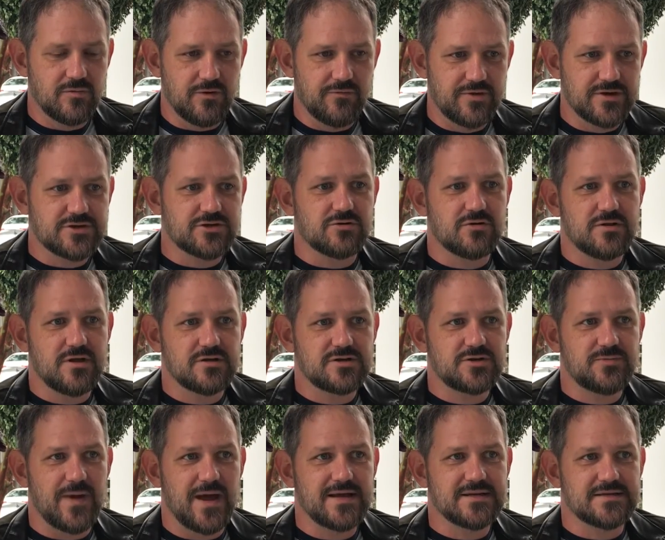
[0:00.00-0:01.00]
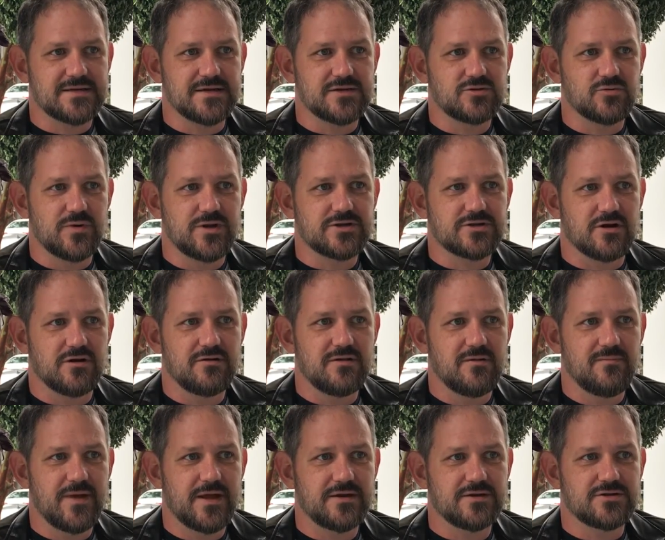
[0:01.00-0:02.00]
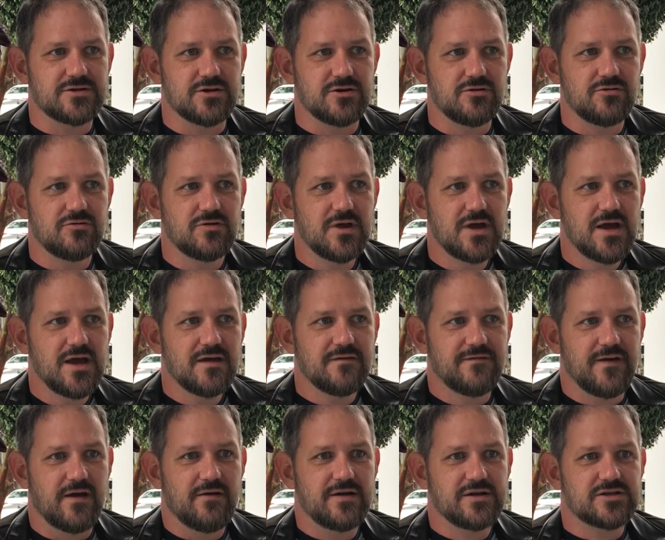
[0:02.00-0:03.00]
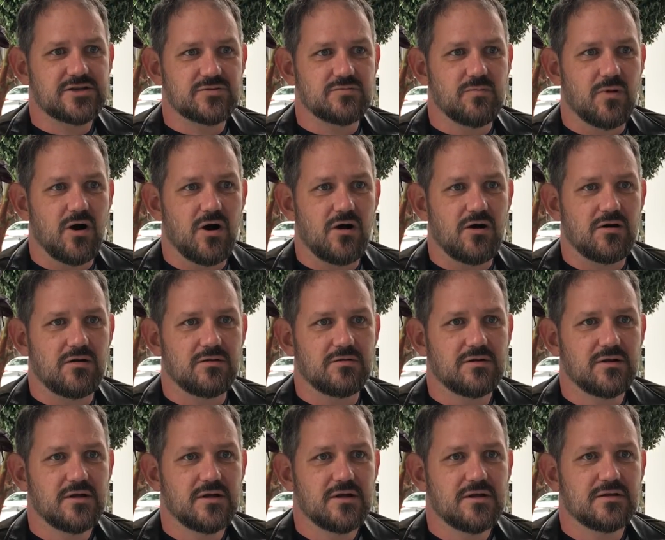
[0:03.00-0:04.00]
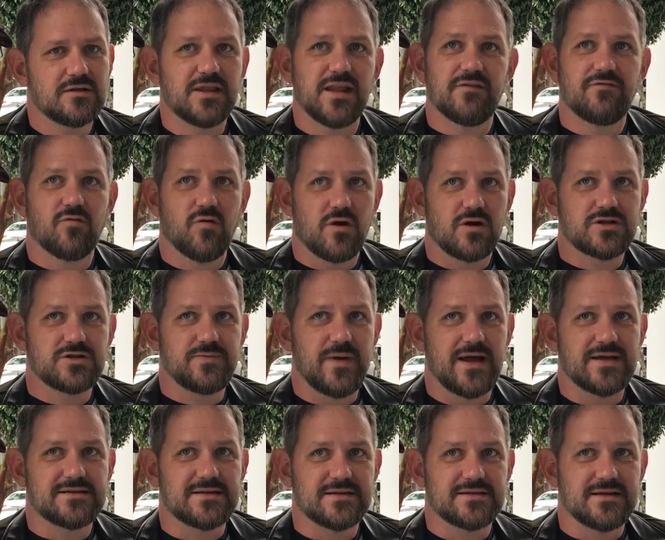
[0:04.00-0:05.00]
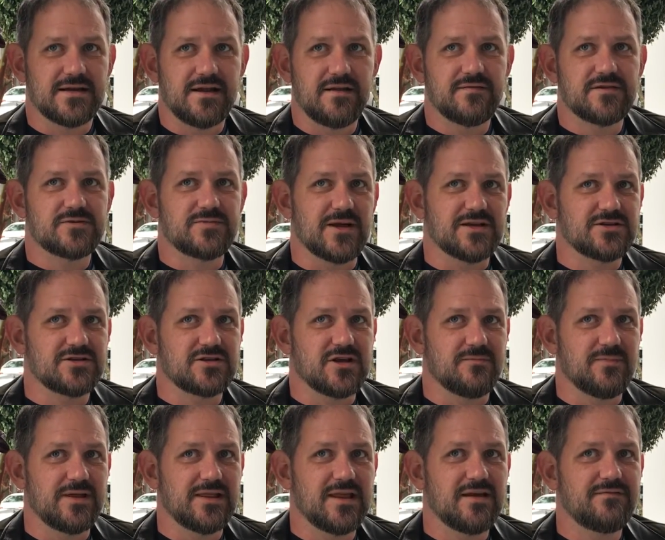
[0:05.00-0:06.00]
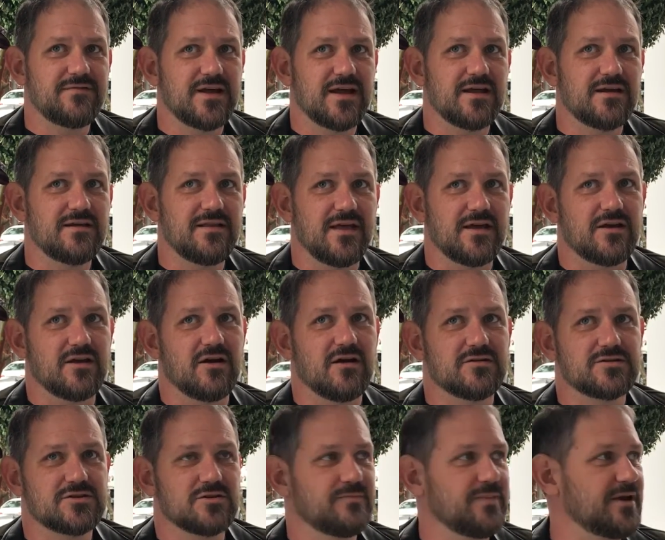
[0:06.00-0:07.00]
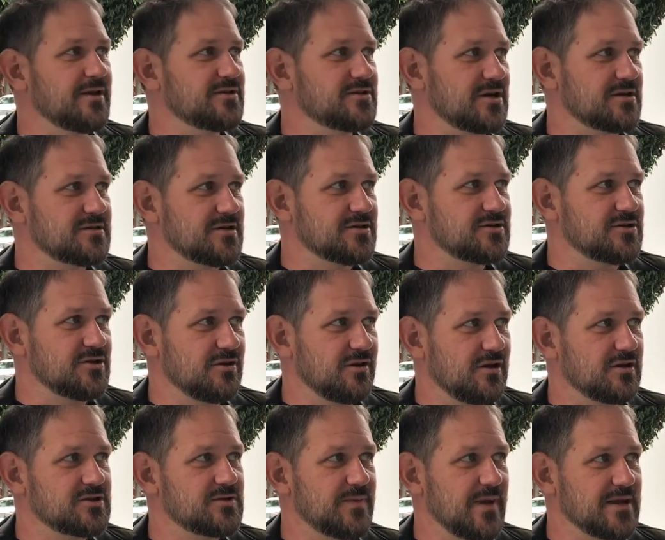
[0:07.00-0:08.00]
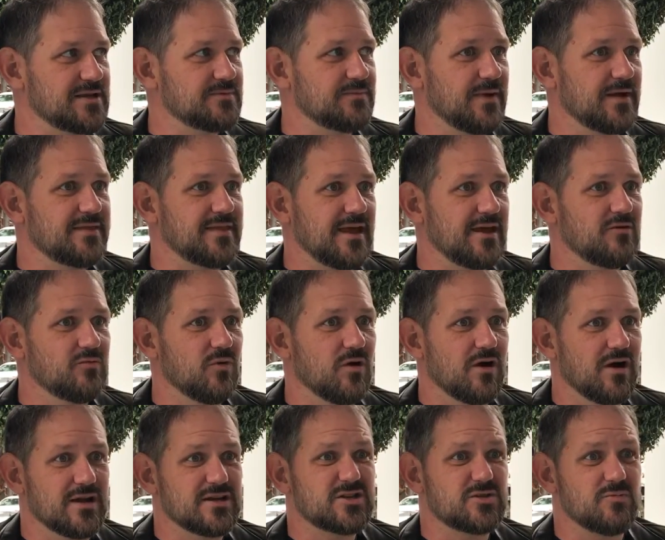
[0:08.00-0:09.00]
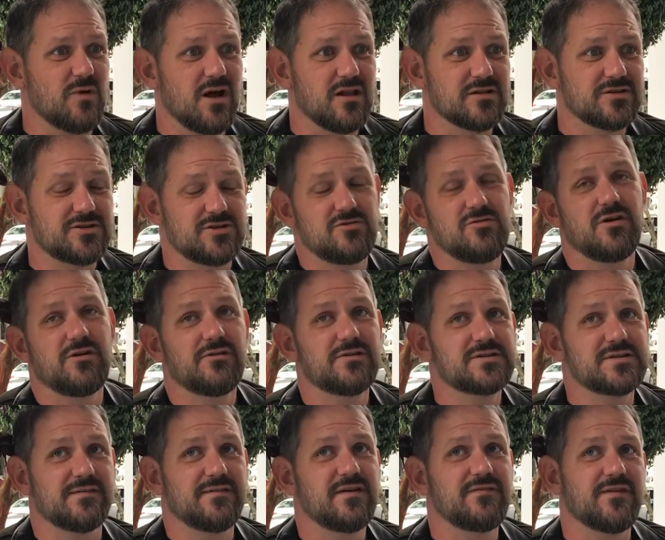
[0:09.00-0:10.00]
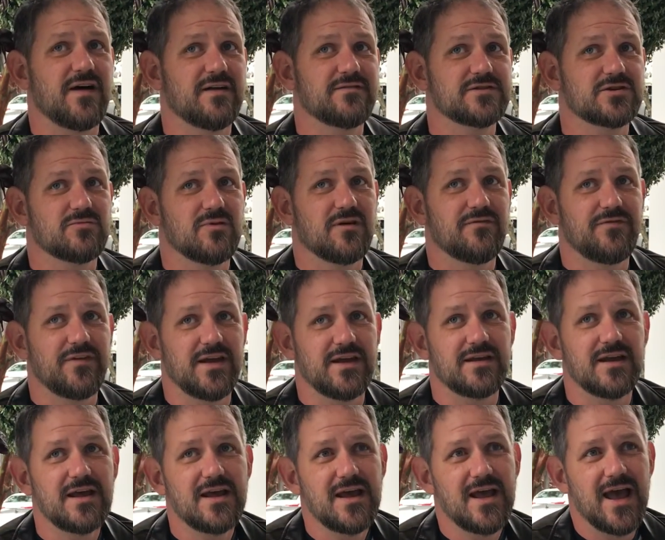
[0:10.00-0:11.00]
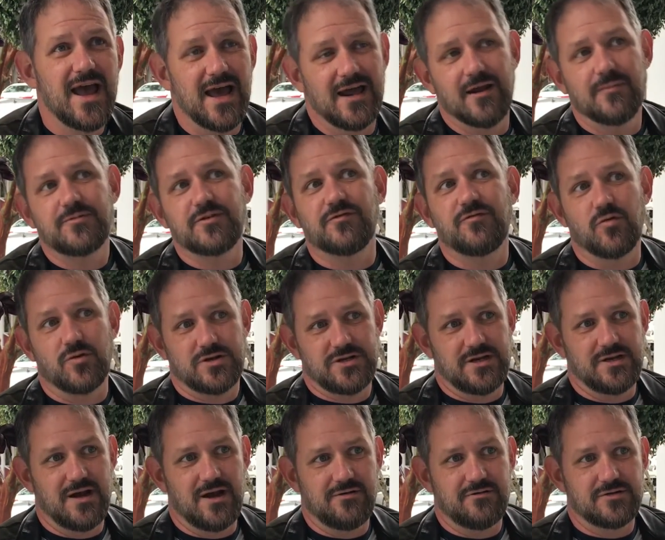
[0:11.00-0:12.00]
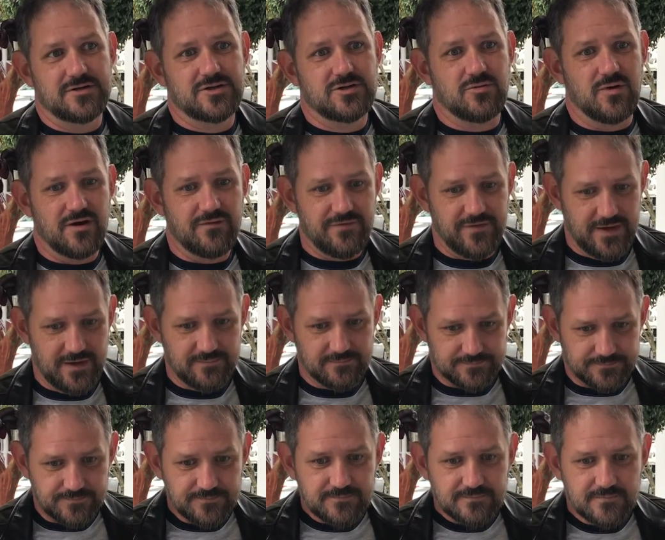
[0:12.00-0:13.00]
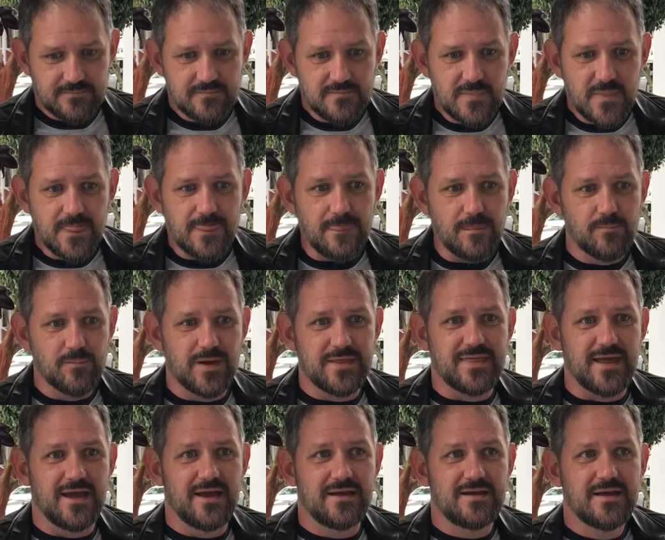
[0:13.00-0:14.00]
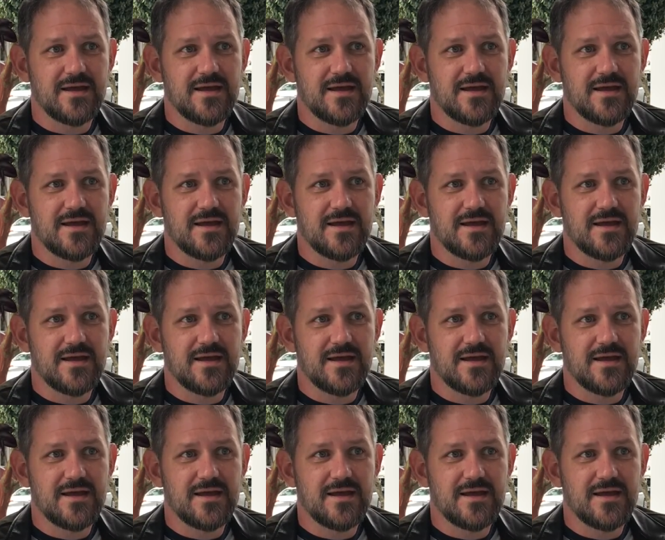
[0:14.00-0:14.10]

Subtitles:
restored those spaces. We turned them into very small live-work spaces. Any of the spaces could be lived in. They could also be just a studio space, but they were as small as 275 square feet and up to 1,400 square feet. But